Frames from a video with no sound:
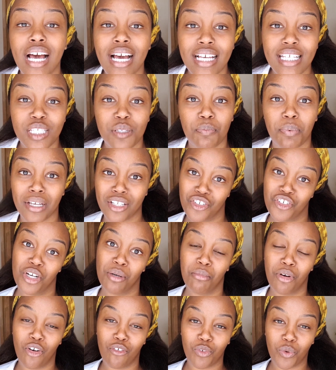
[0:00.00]
spectrum
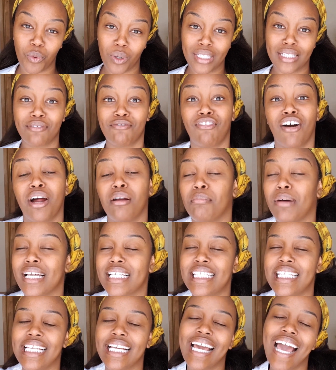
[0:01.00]
of what
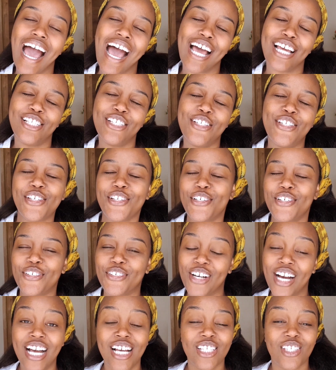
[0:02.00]
Farmasi can do.
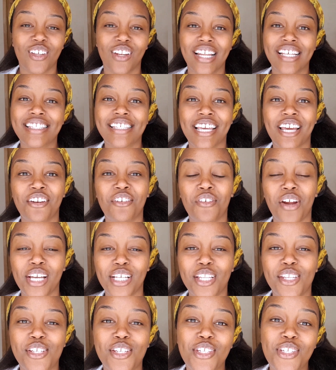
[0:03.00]
So let's get
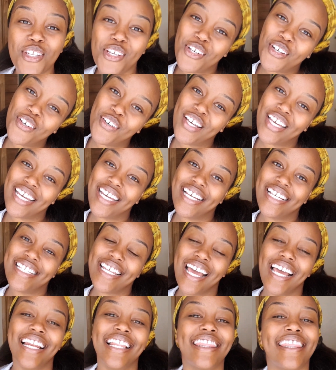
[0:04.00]
right to it,
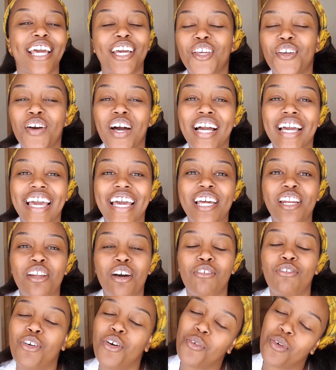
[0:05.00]
and thank you again
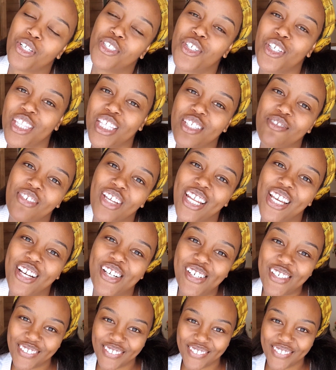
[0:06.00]
for watching this video.